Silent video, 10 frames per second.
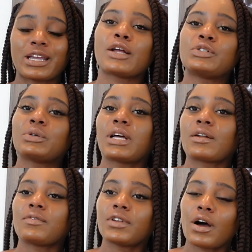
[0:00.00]
I do a lot
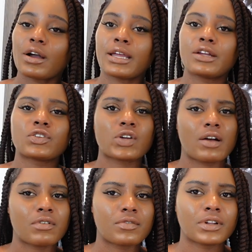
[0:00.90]
of vlogging,
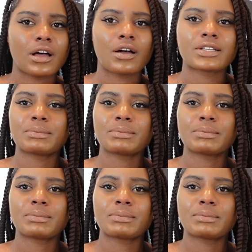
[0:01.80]
travel vlogs,